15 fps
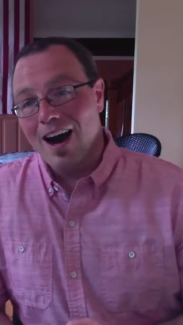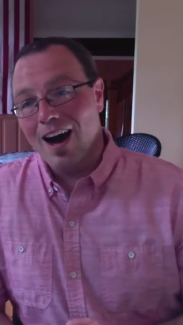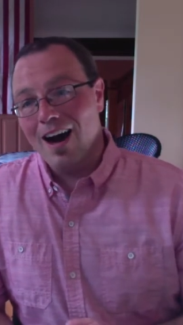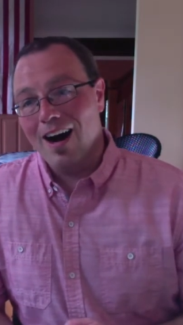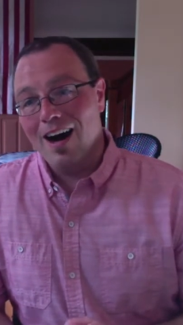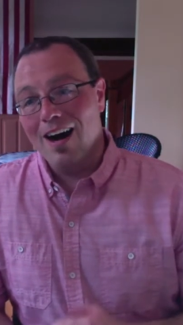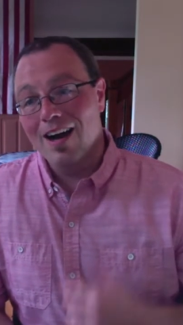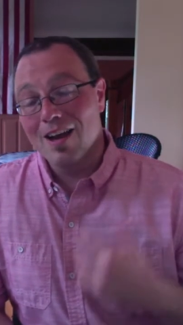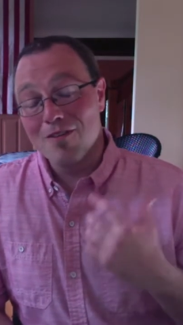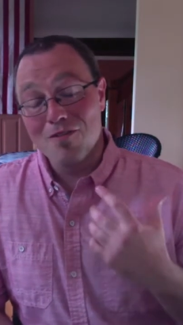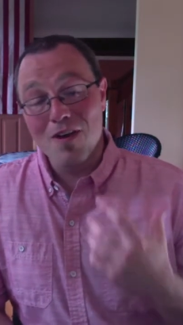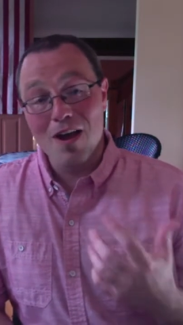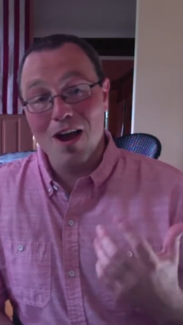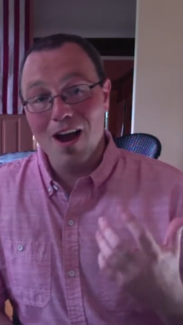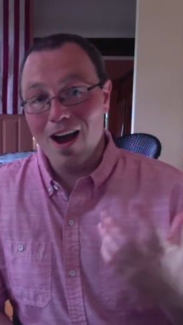
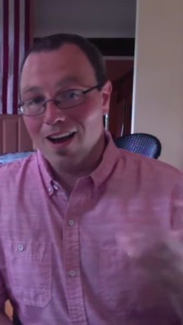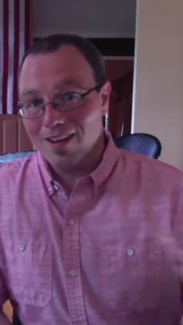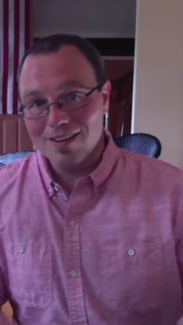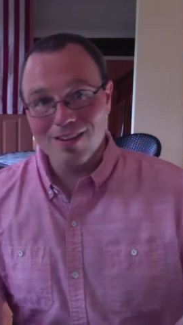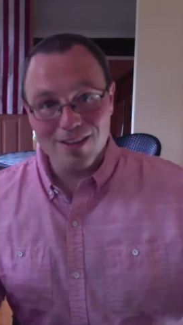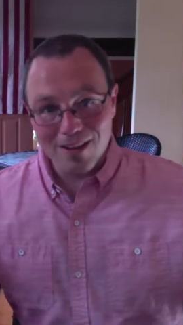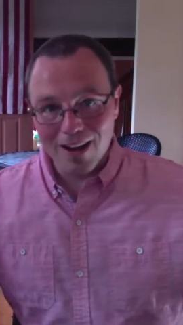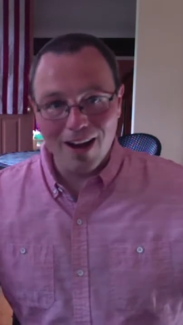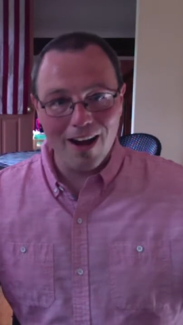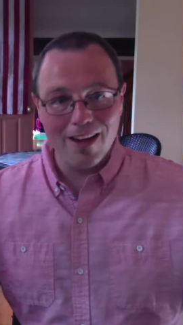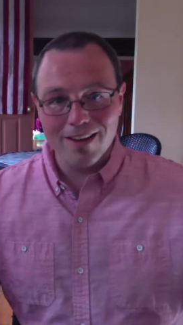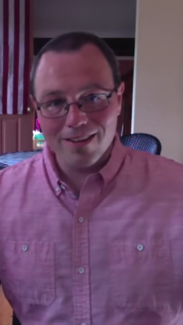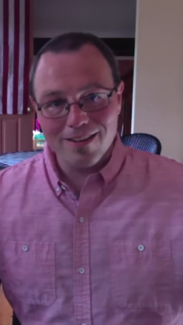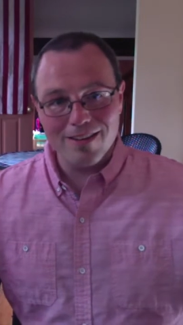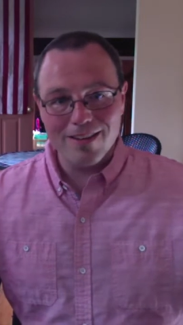
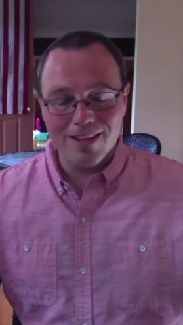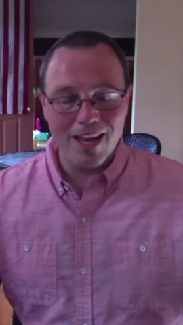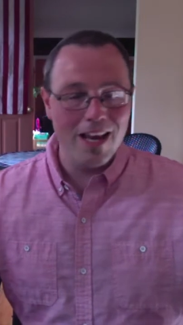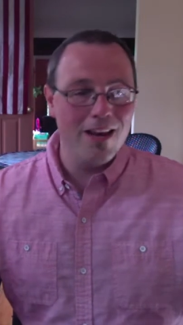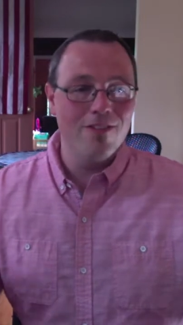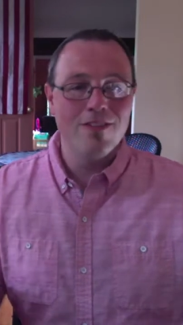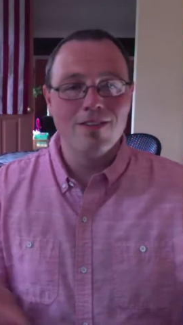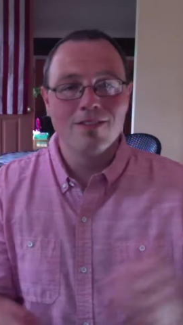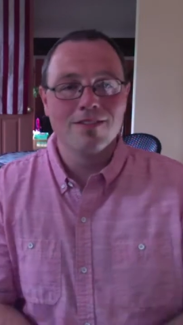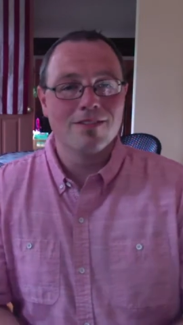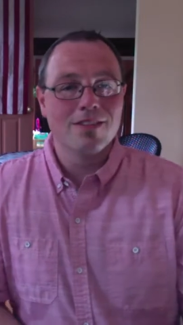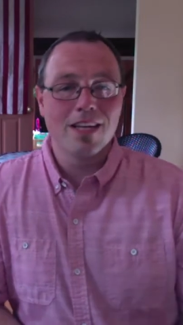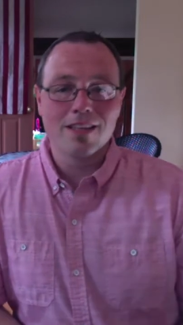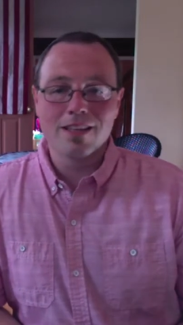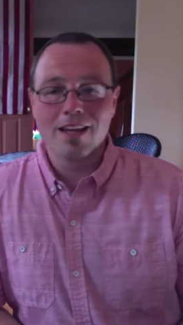I can't even
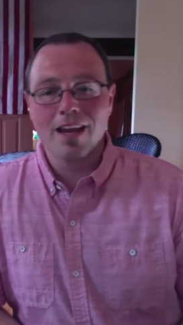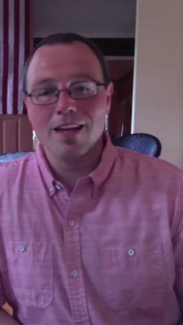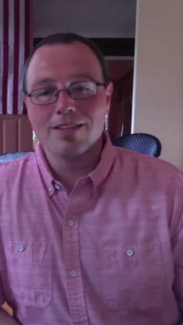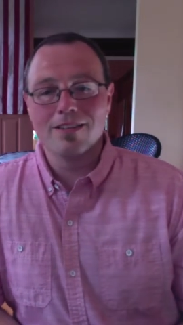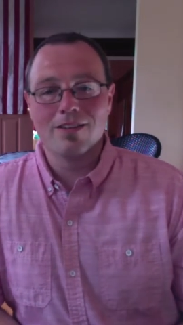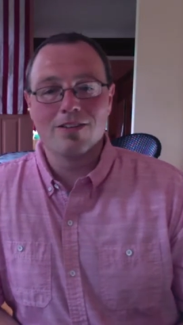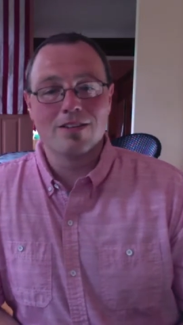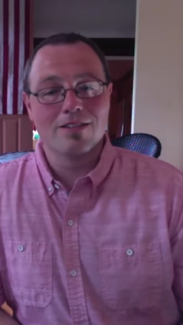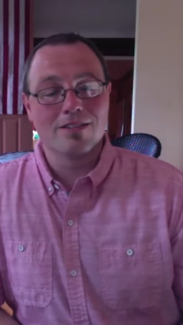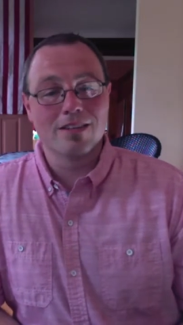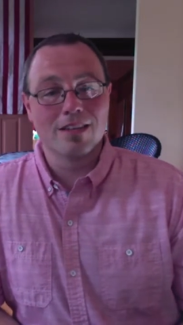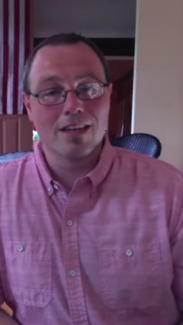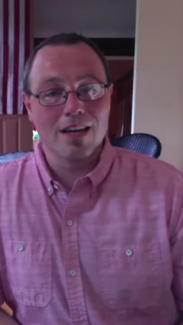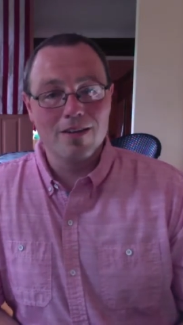take the guy seriously.